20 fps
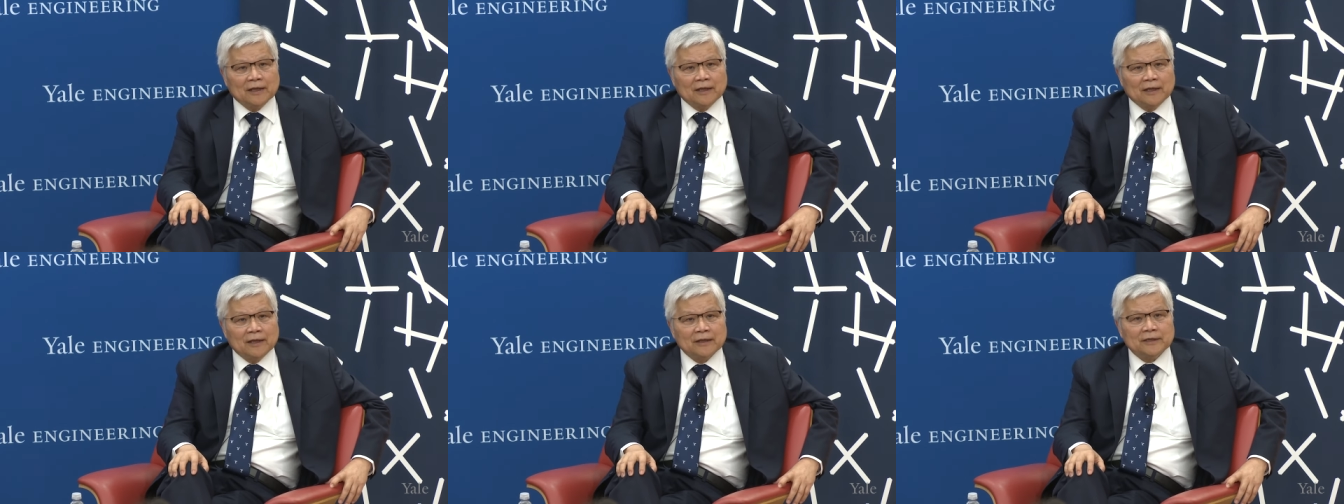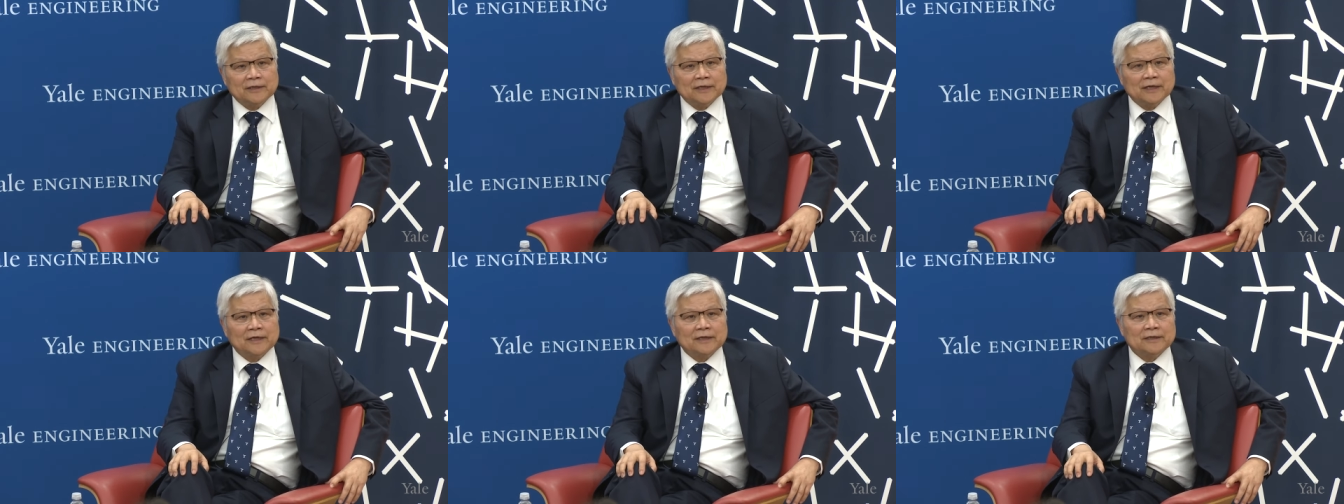
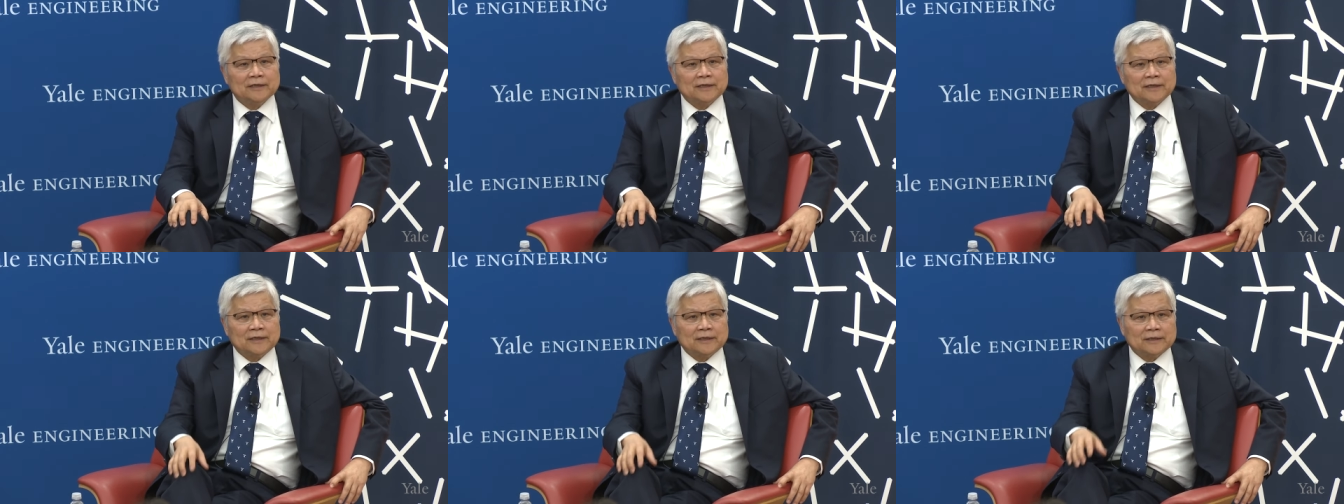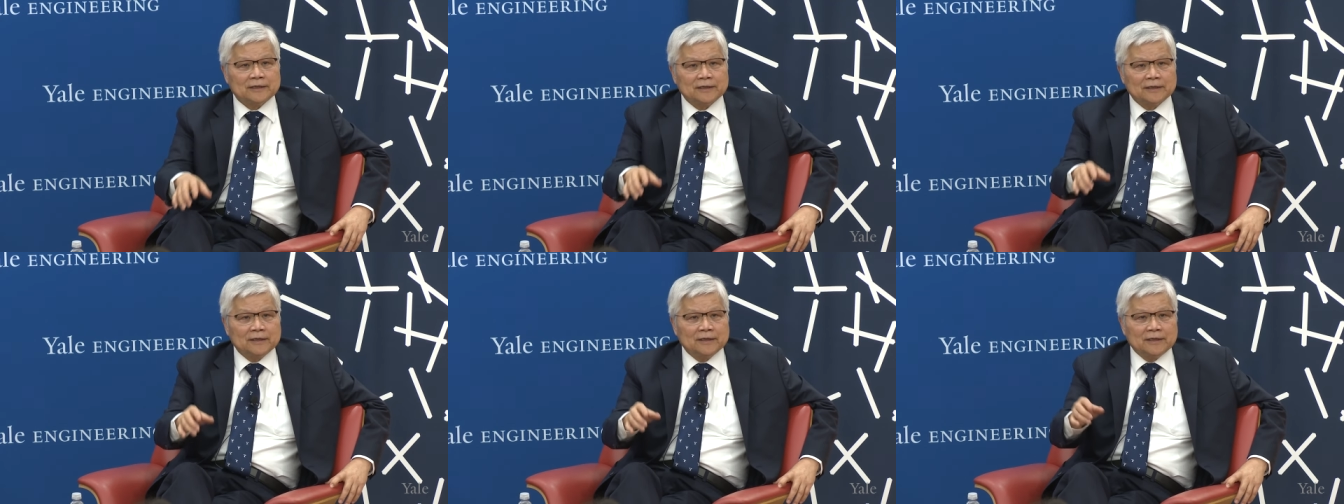And then
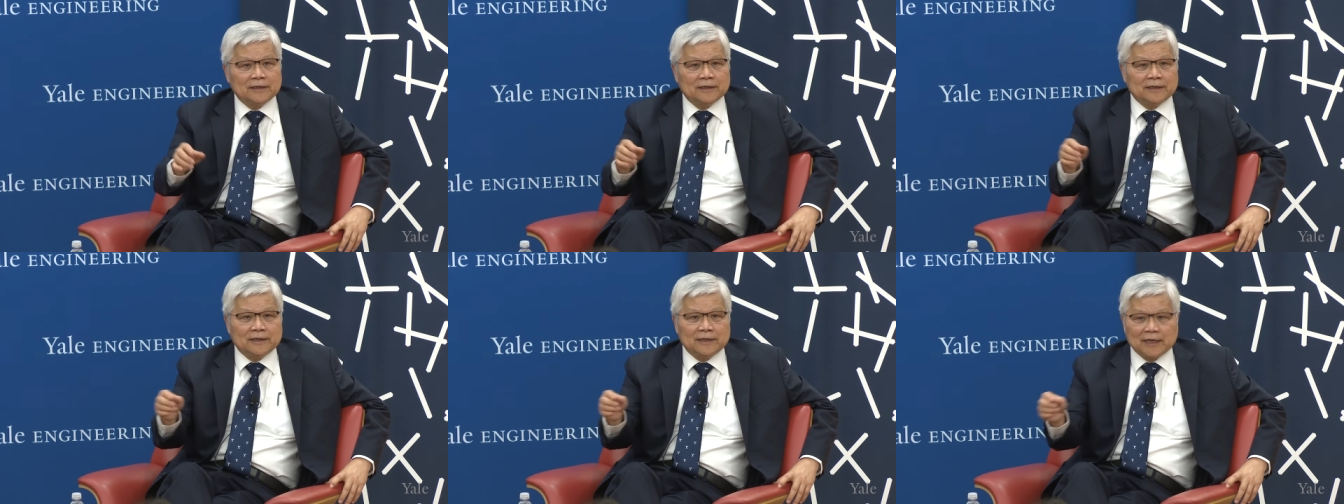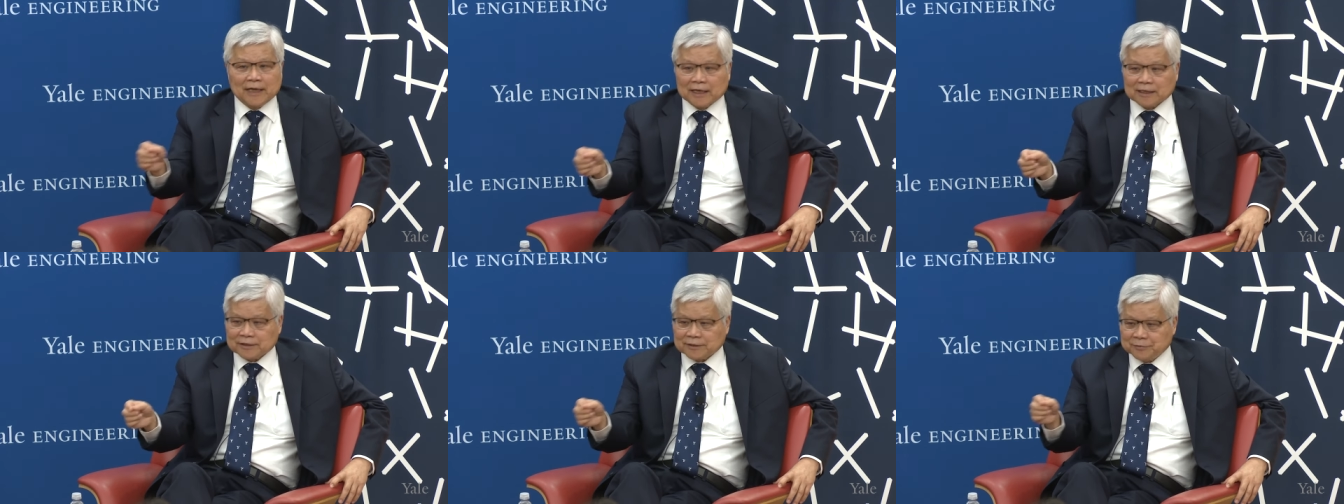uh, he
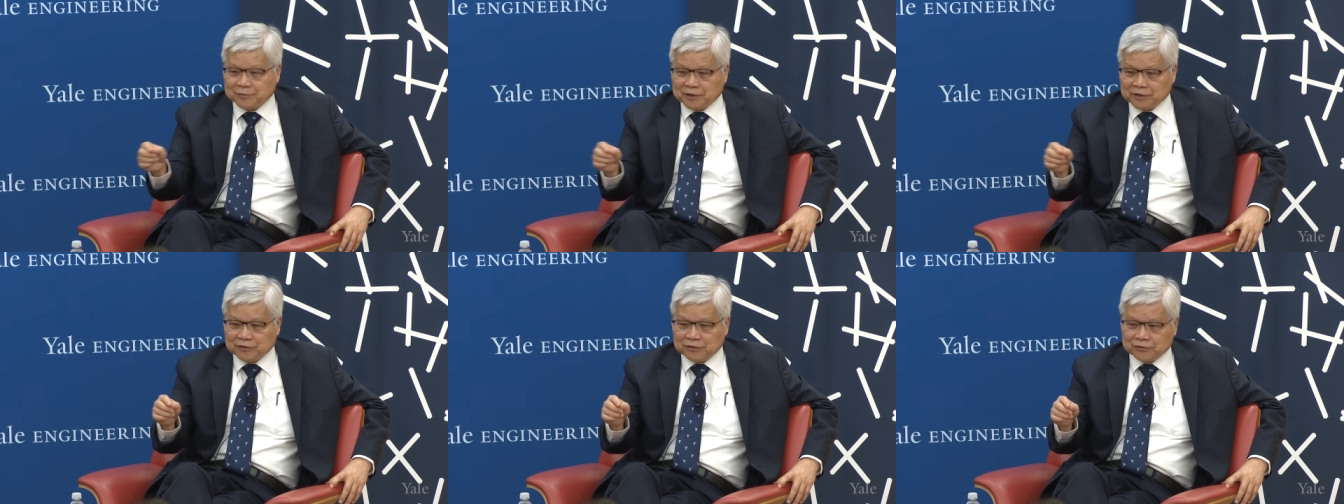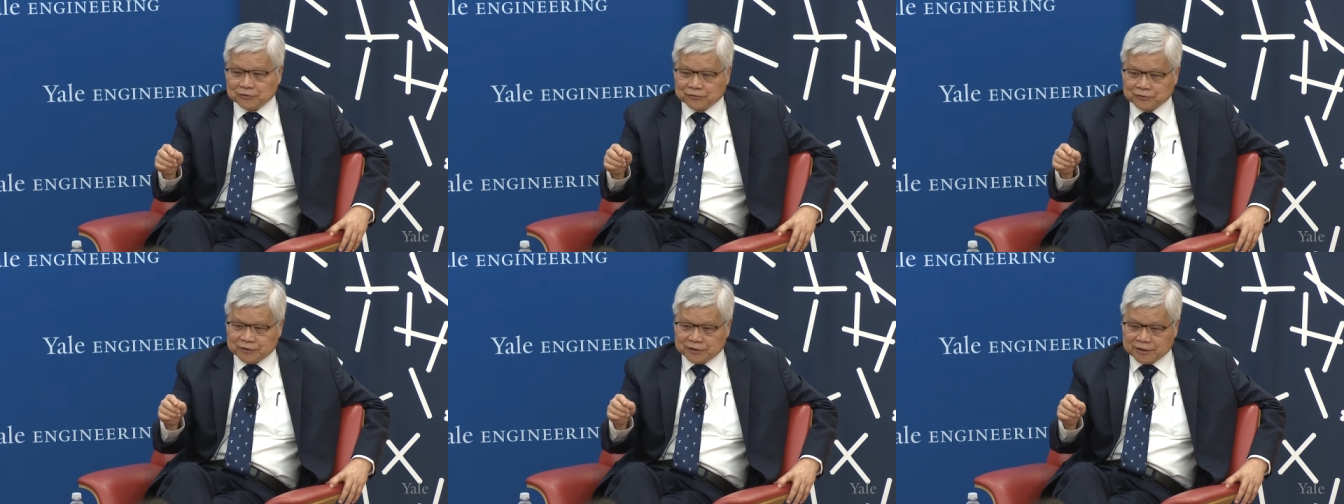asked me
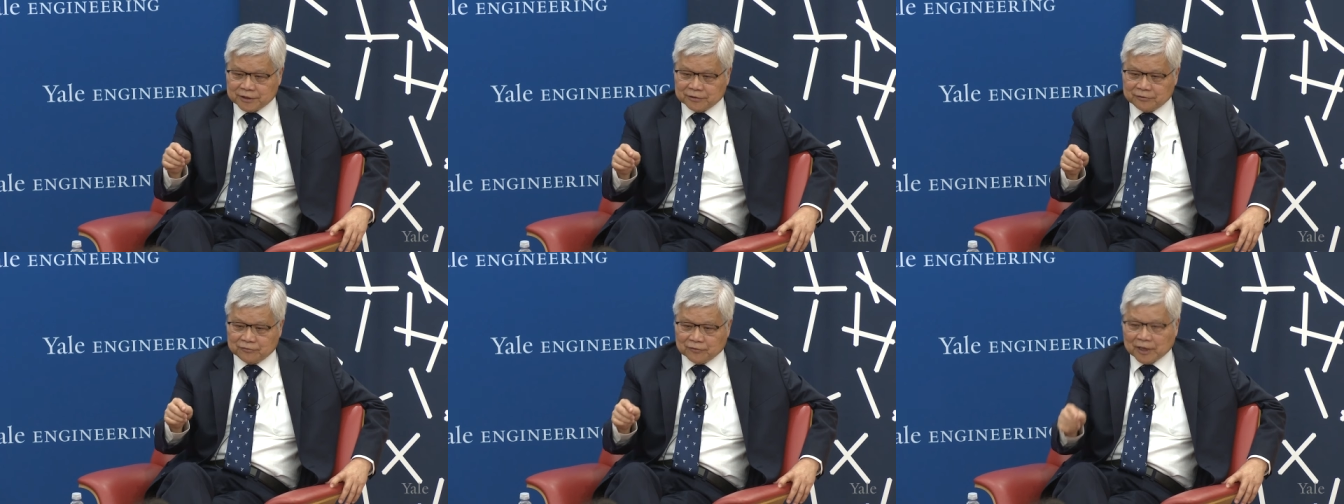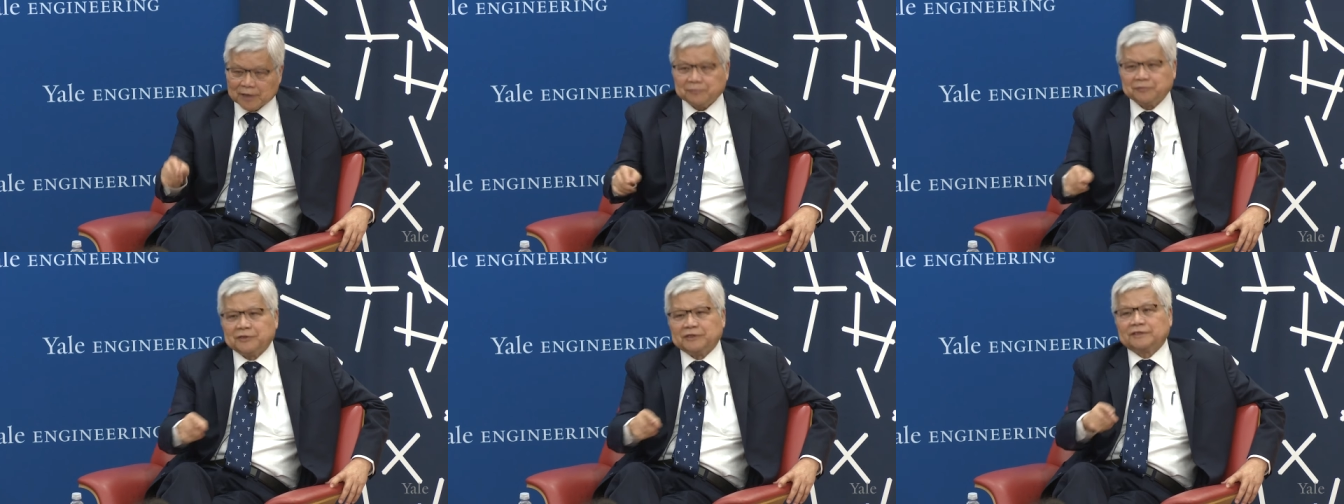to sit
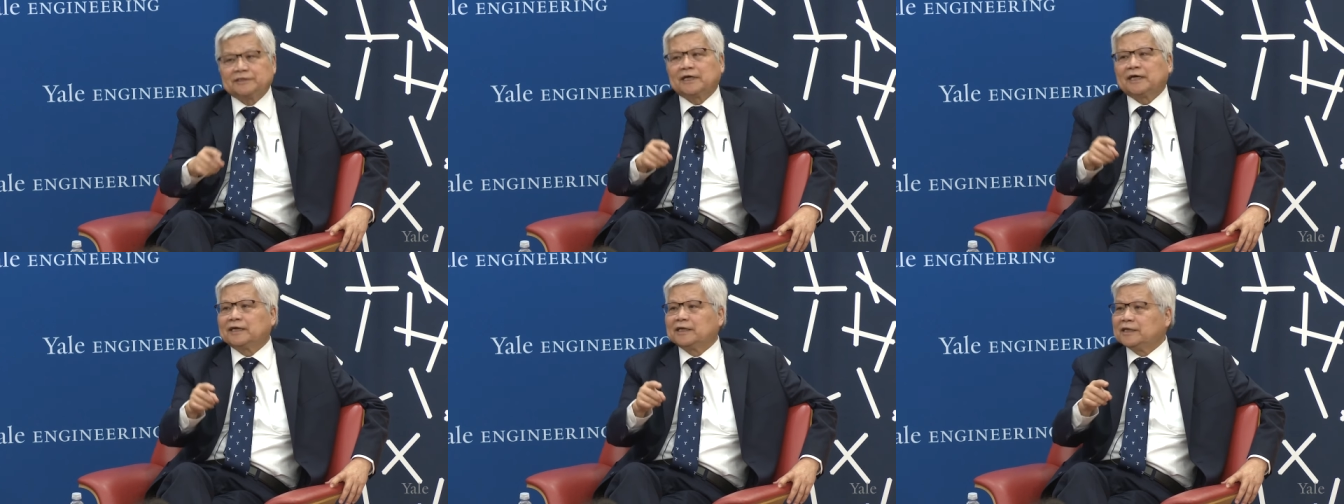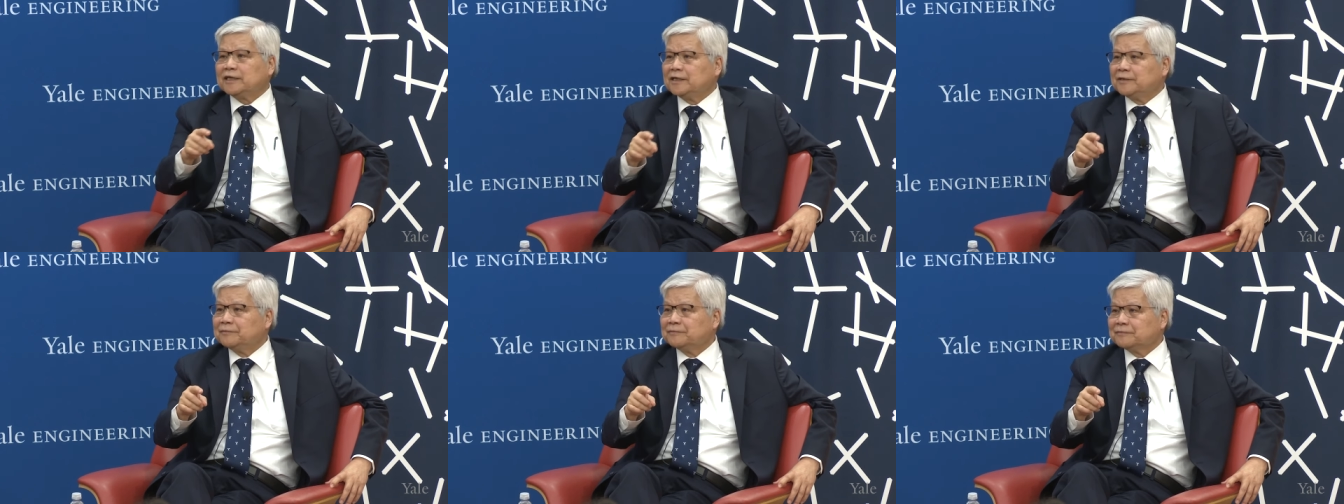right beside
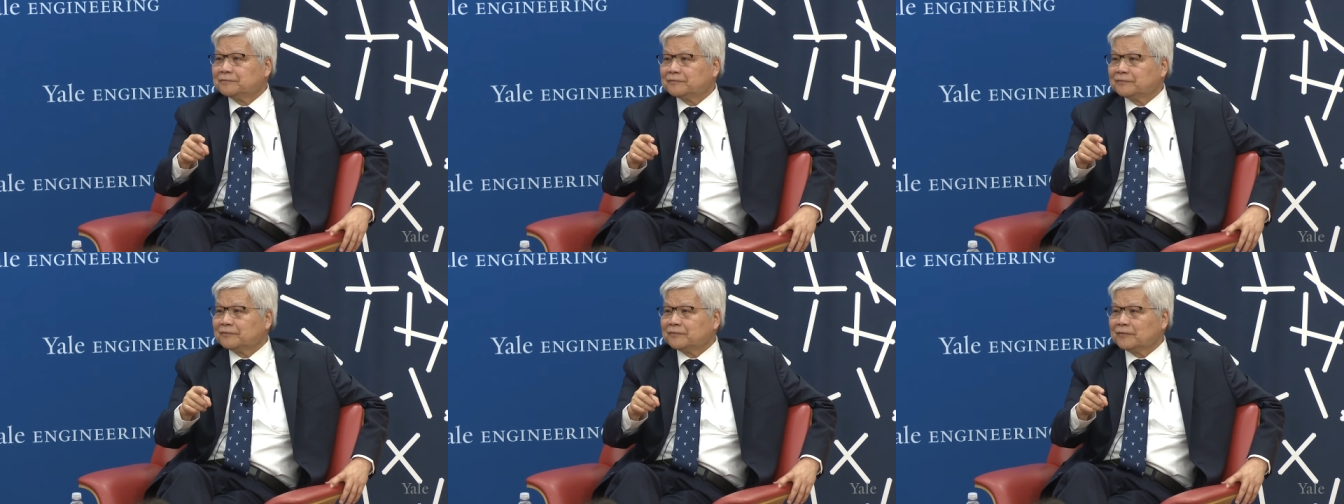him.